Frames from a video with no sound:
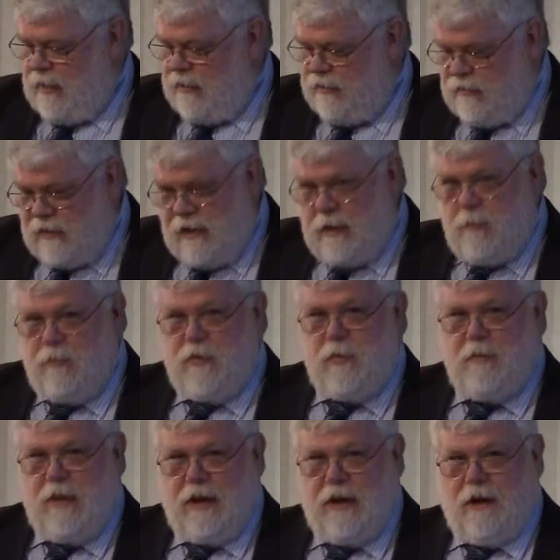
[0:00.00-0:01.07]
they seem
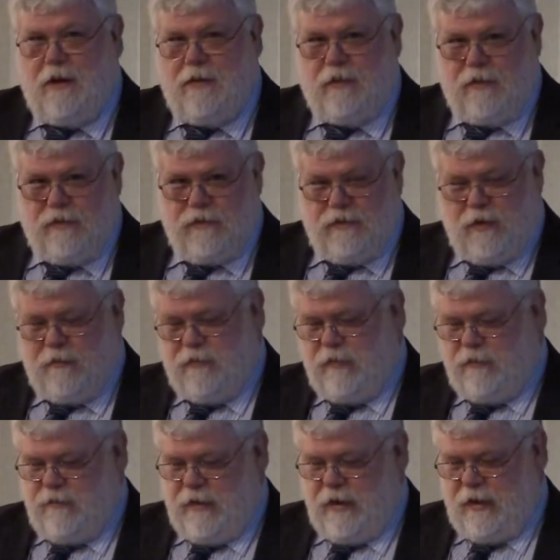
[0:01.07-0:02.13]
to be on the
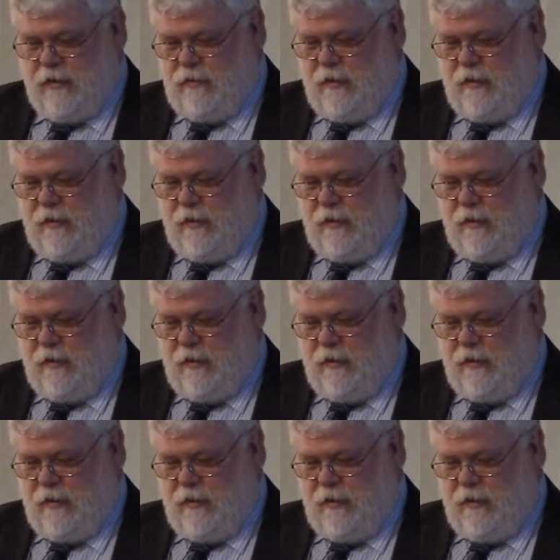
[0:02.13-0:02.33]
surface fairly